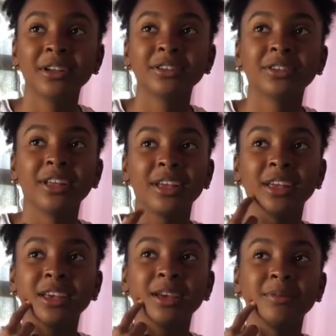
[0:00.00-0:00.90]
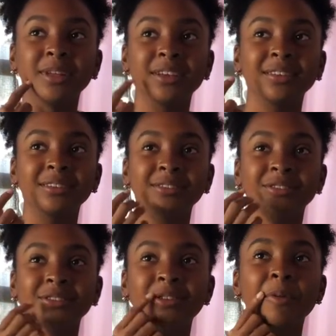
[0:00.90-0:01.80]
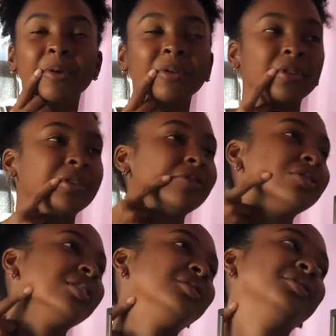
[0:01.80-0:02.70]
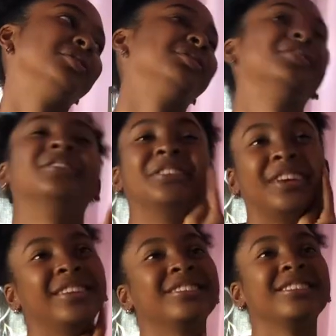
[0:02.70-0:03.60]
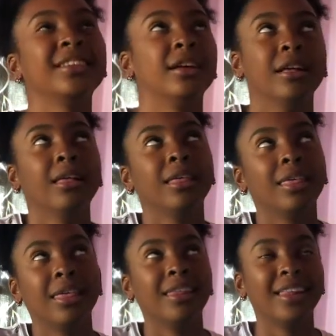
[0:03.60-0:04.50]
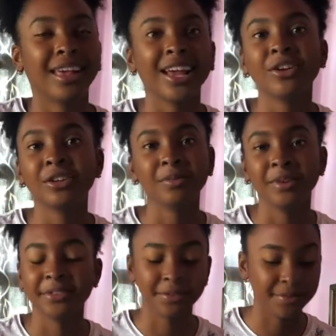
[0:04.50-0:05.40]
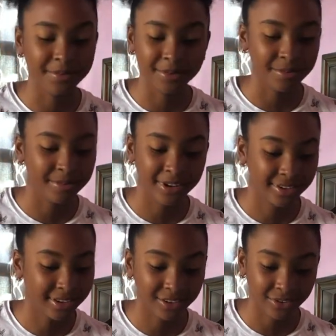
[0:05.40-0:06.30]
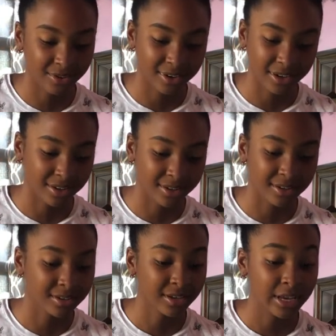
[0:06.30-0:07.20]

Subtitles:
so like it kept like just coming out and I was just like I couldn't wait to go home and take a shower because